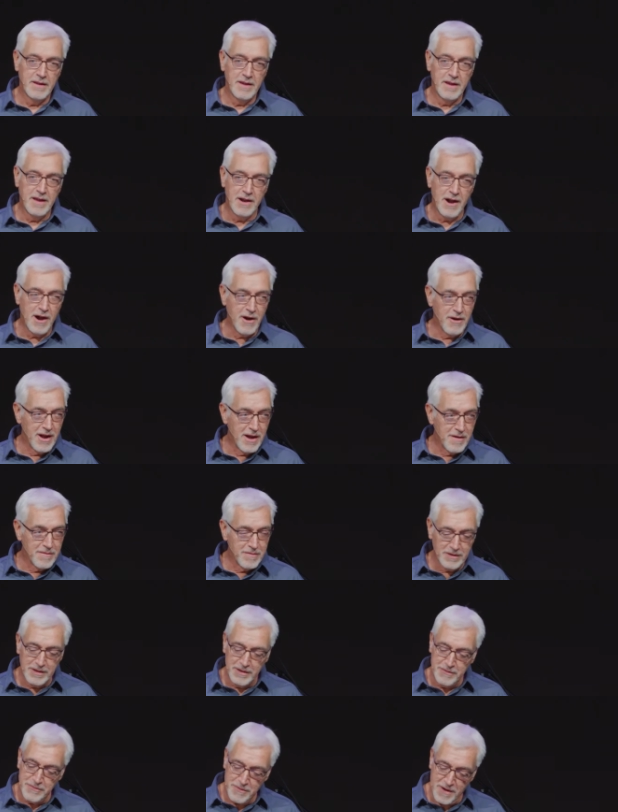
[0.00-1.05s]
And our
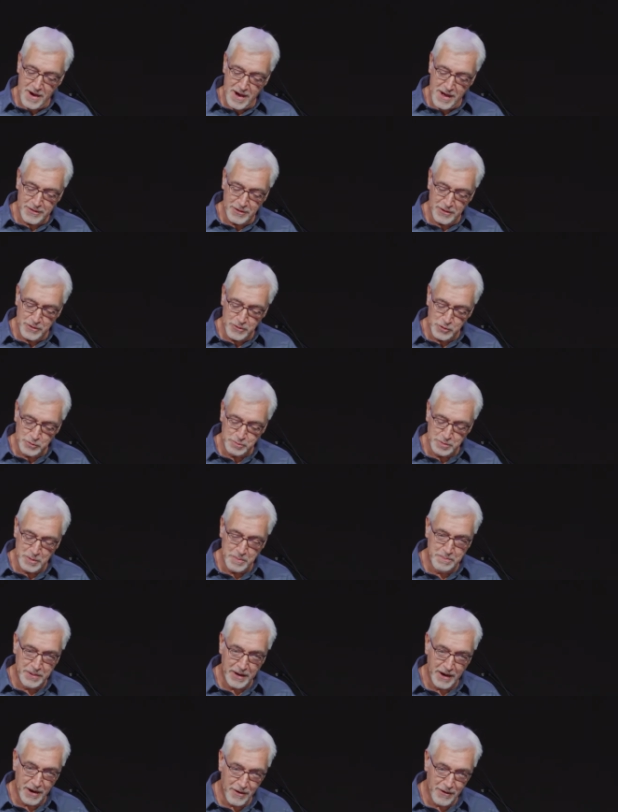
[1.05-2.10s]
Heavenly Father, who's
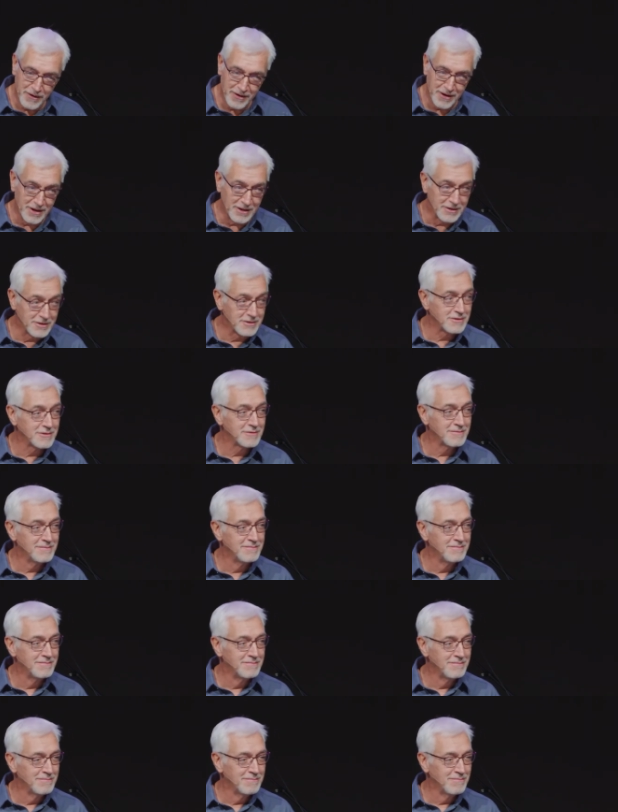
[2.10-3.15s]
preparing us
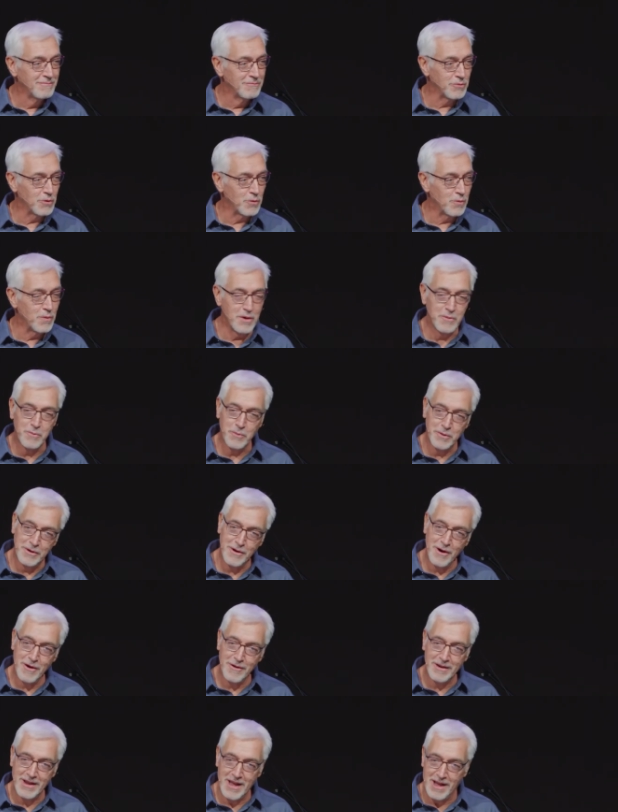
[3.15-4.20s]
for when we
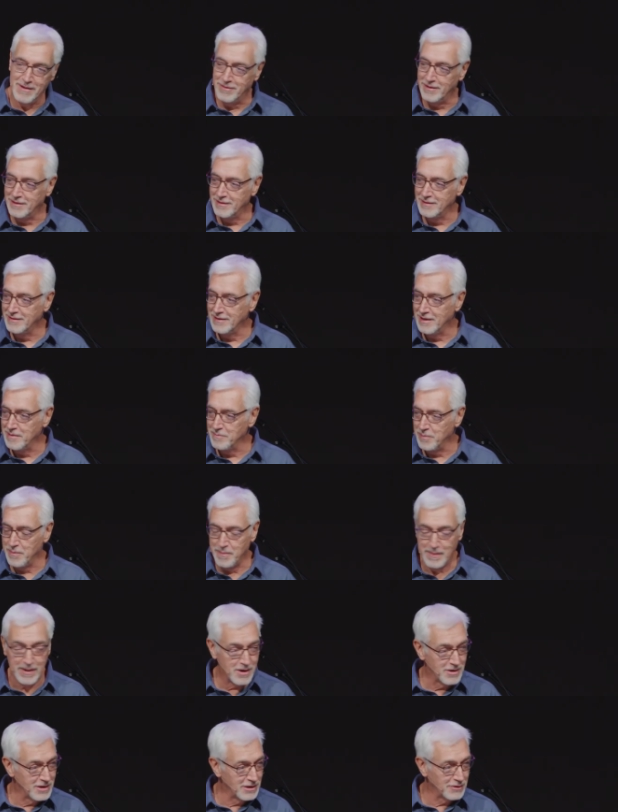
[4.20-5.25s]
are in heaven and
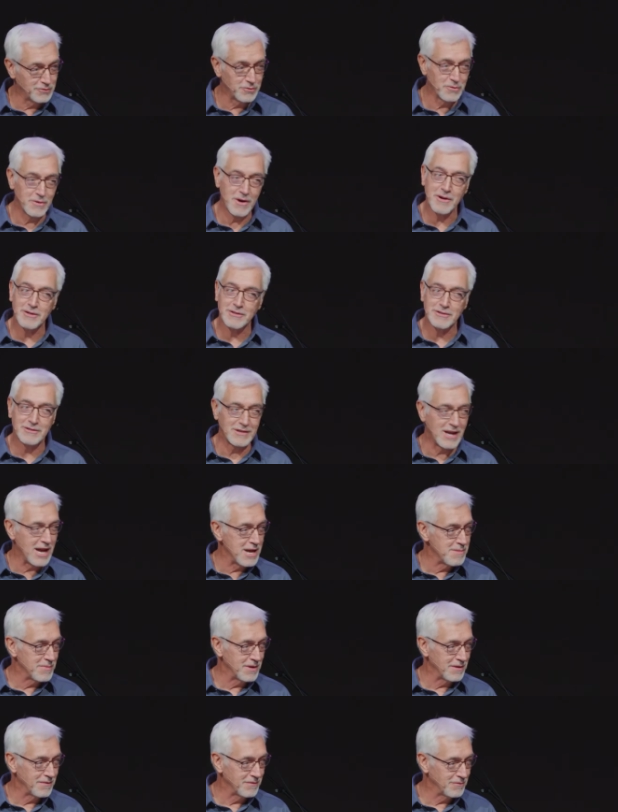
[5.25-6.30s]
preparing us for our
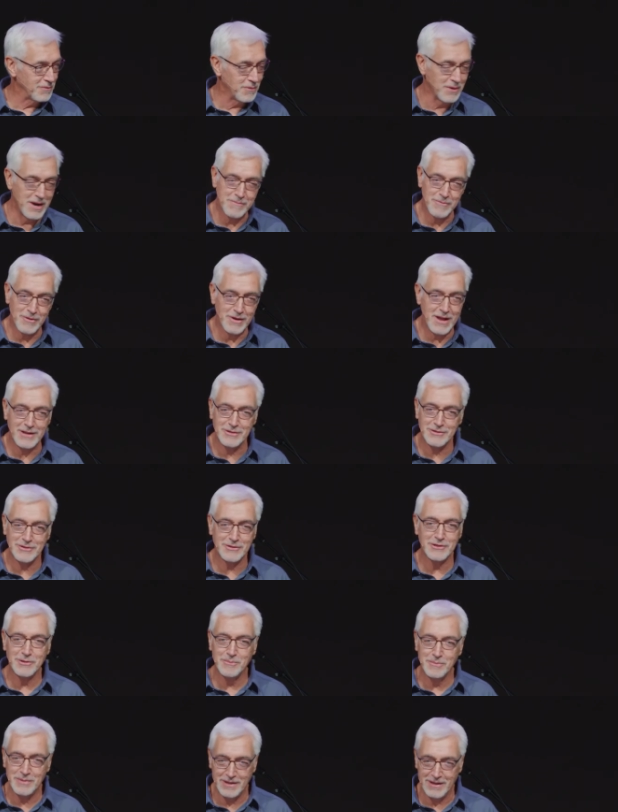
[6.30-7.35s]
assignment, whatever that's
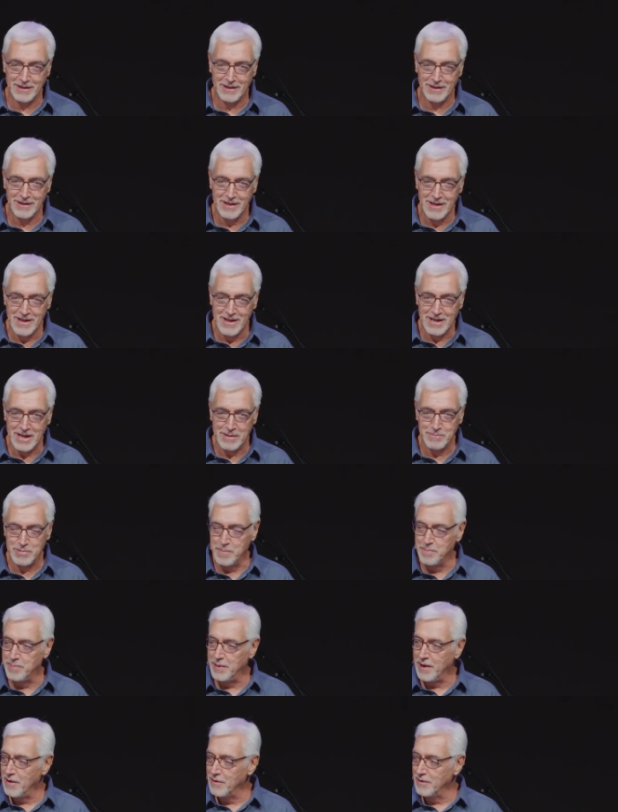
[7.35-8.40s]
going to be, and
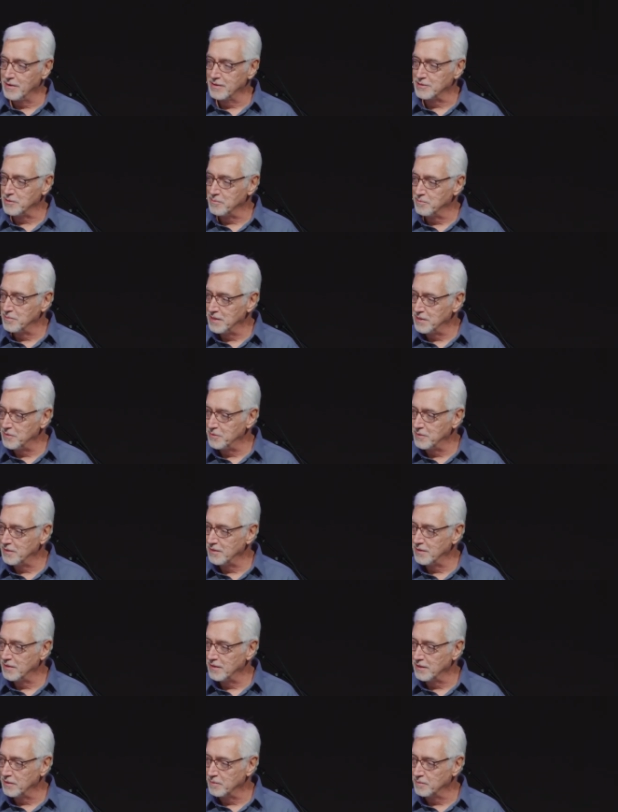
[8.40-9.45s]
preparing it to meet with
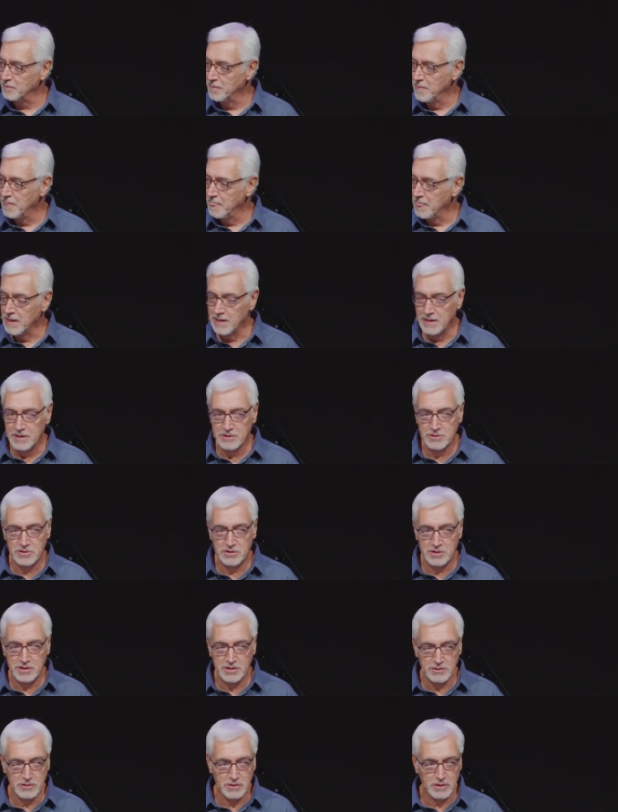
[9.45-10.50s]
Him, is
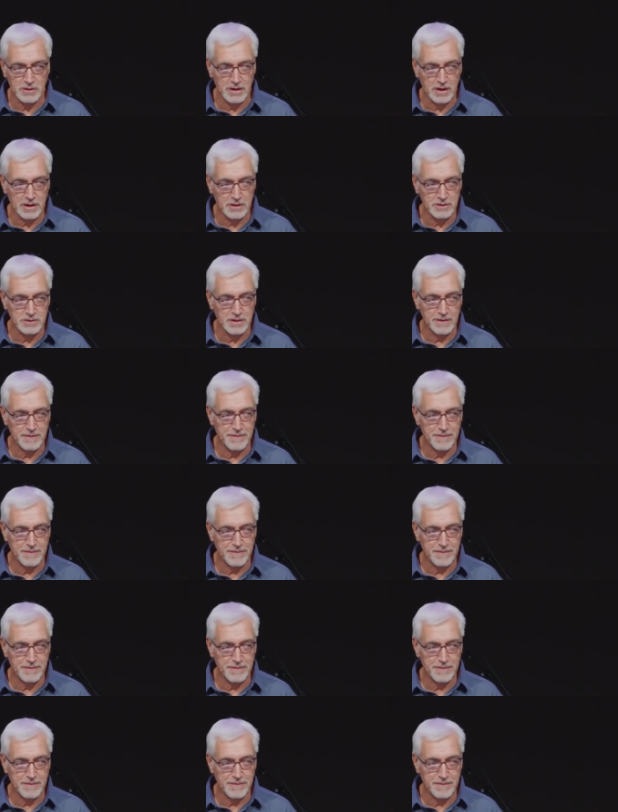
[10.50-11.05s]
chiseling us and